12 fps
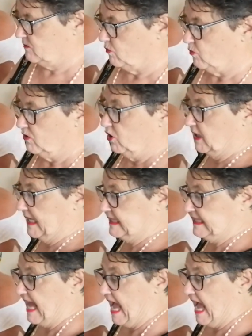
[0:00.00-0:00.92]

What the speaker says: Oh, look at